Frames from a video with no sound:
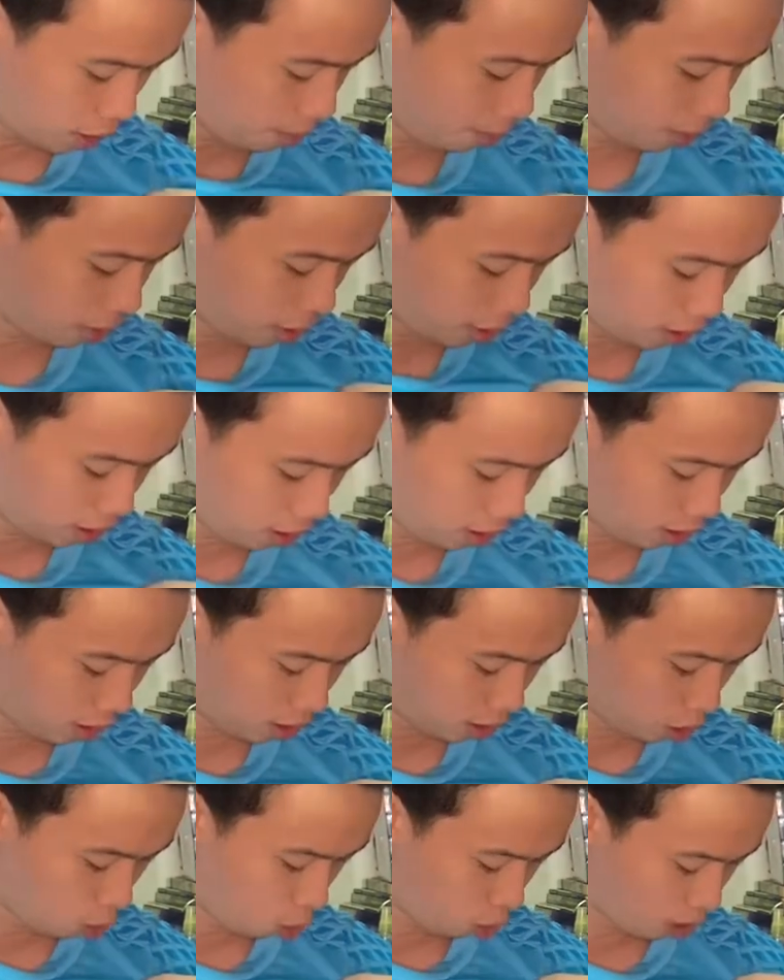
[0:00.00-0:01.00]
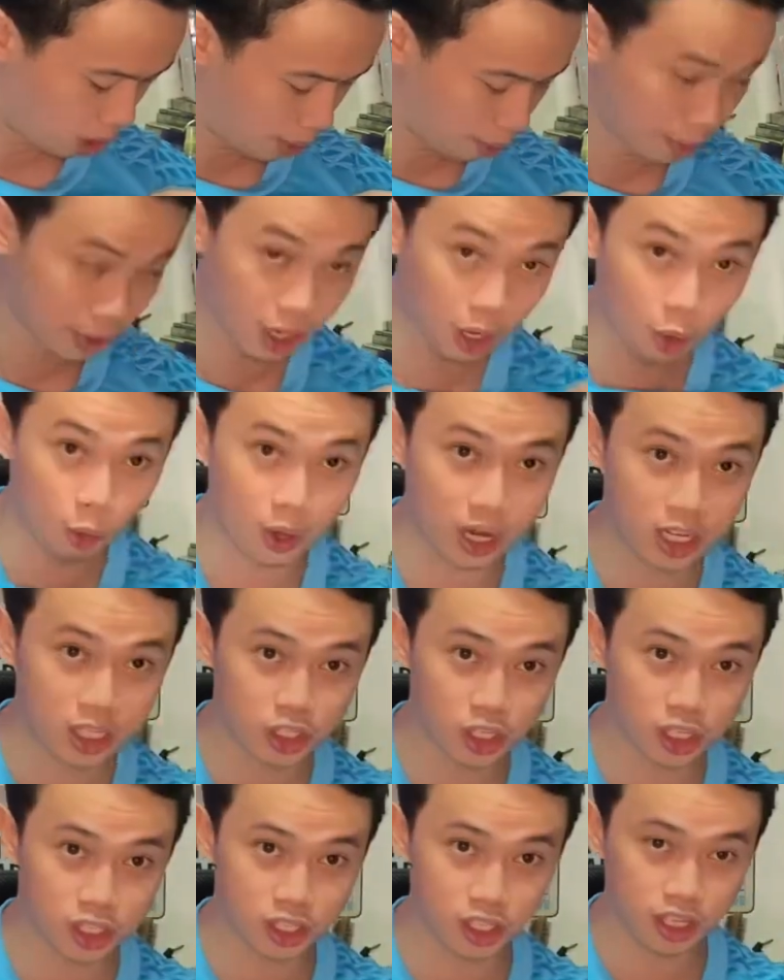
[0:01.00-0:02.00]
Madrid goalkeeper away
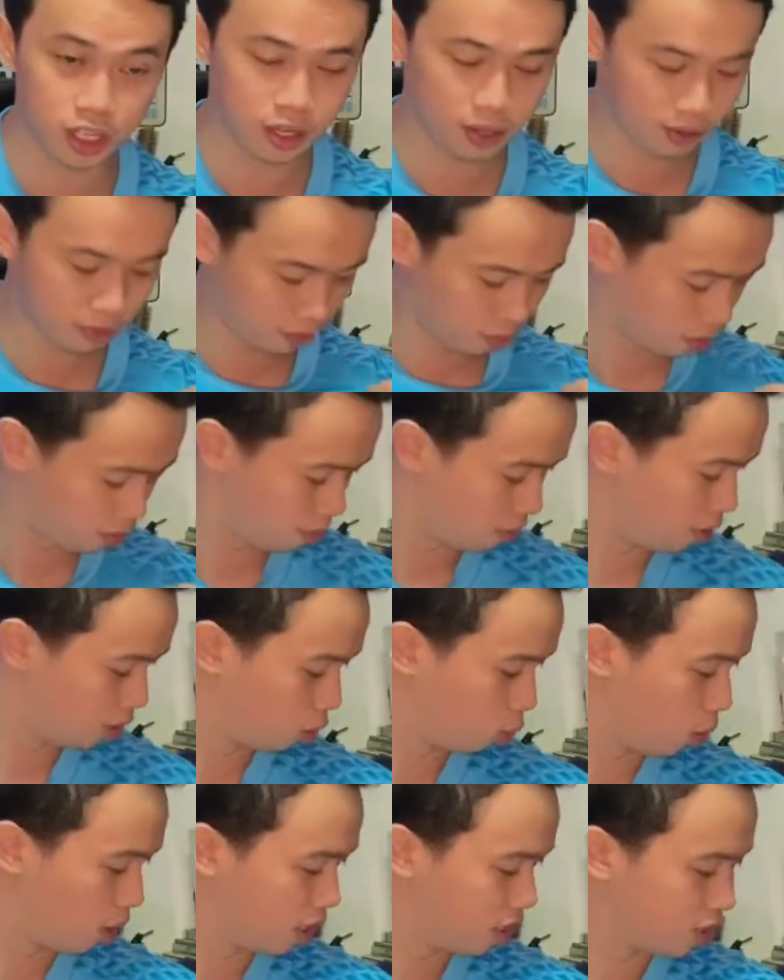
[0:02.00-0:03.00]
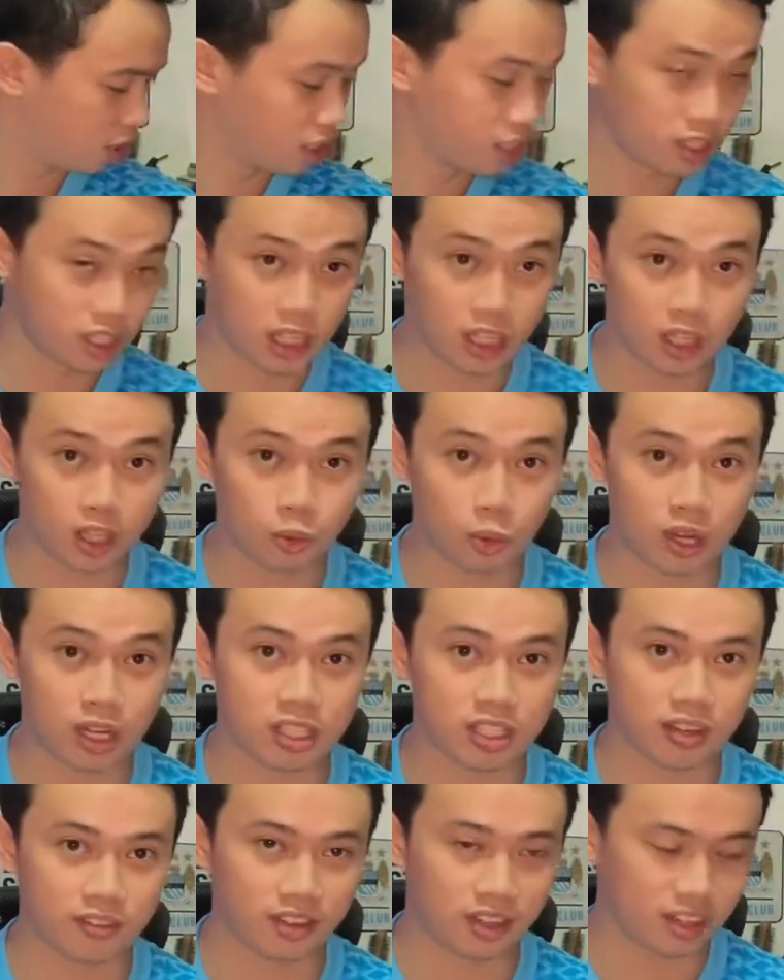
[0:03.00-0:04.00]
jersey from the
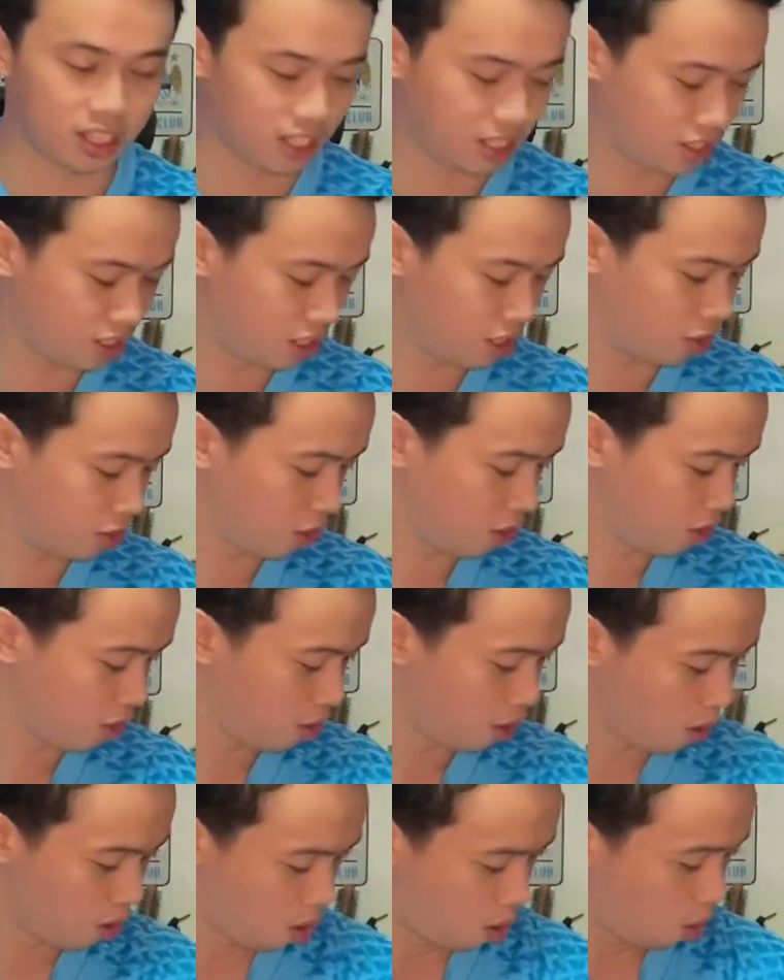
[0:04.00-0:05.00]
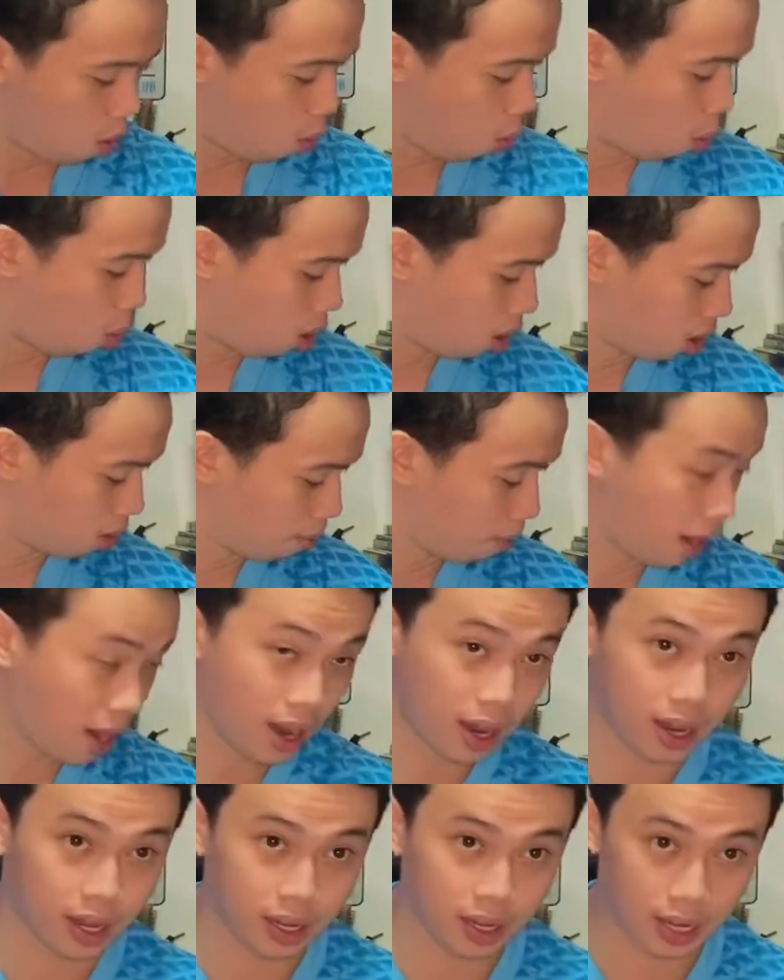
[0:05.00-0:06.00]
2016-2017 season worn
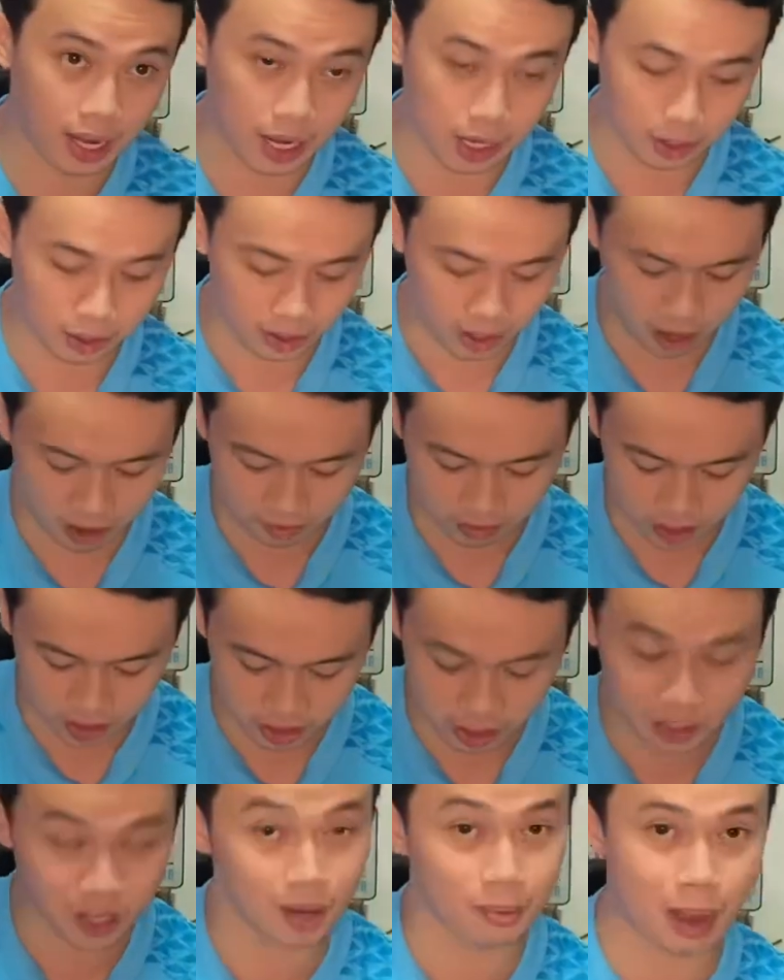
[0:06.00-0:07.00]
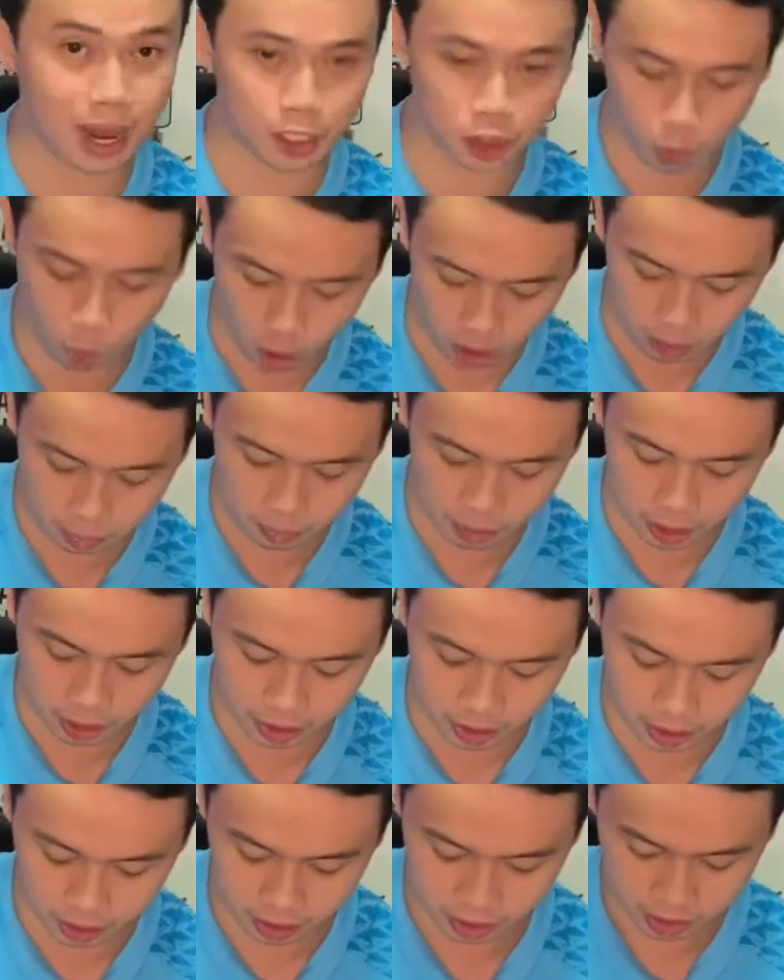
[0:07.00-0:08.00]
by Keylor Navas. Not match worn but
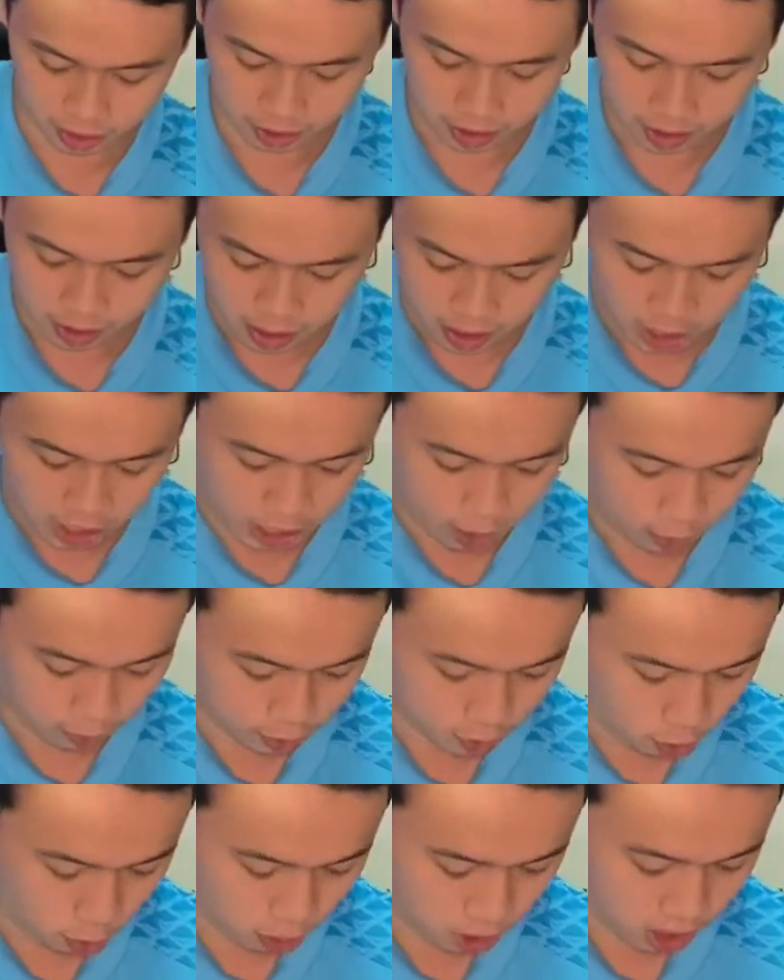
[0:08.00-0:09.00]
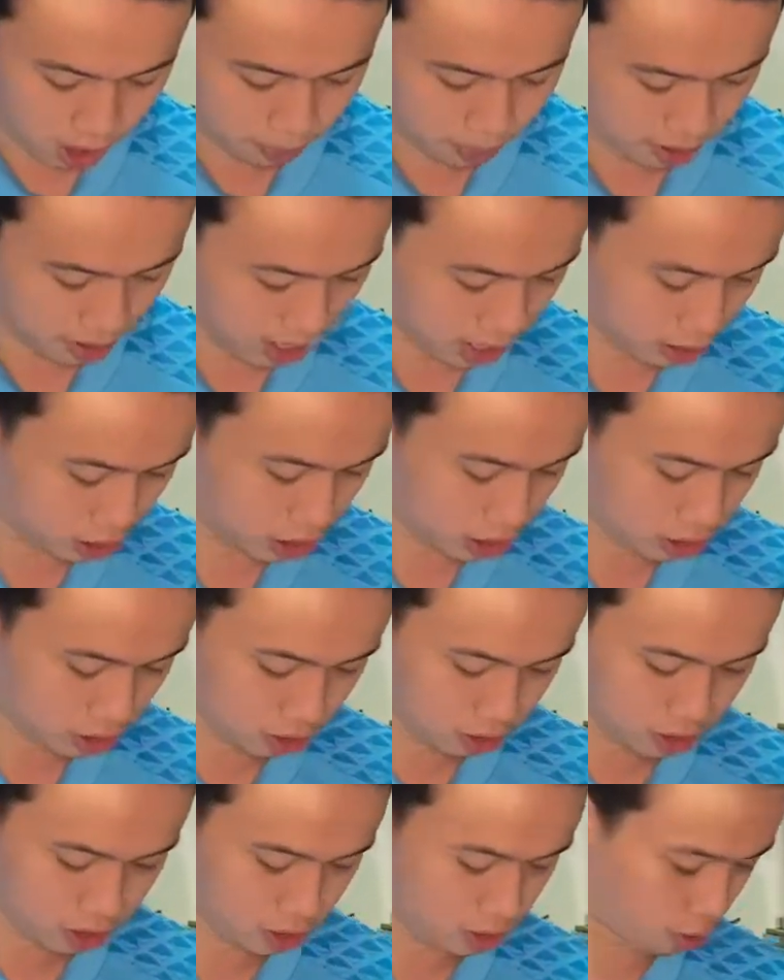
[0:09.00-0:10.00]
he was a goalkeeper that
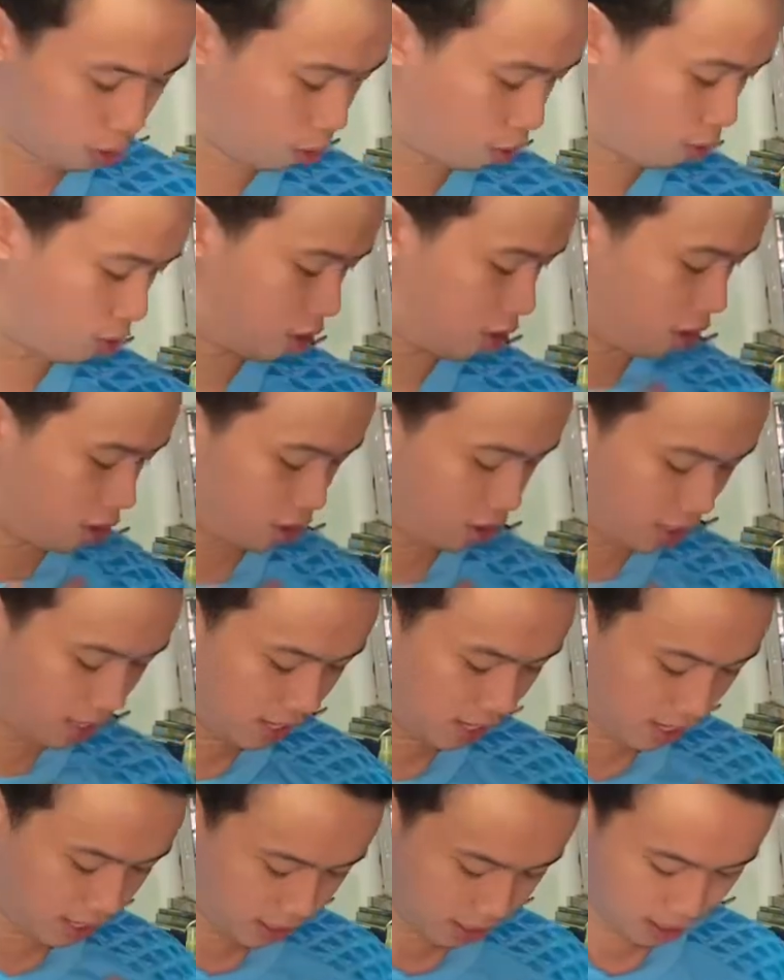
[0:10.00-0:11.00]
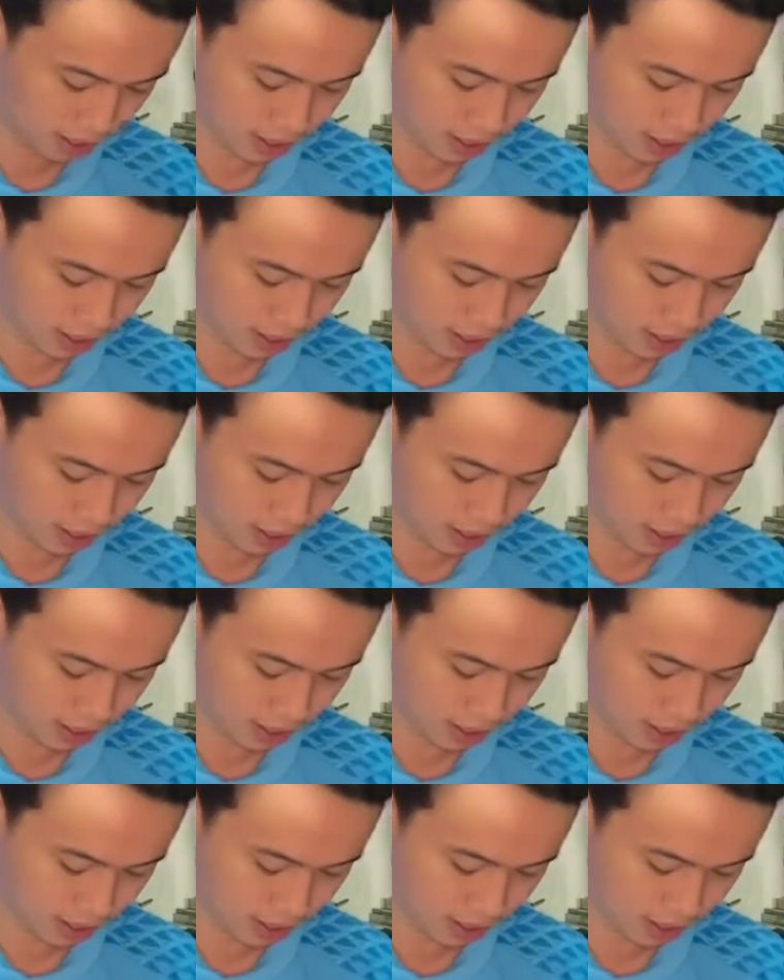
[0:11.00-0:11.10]
season, so it's really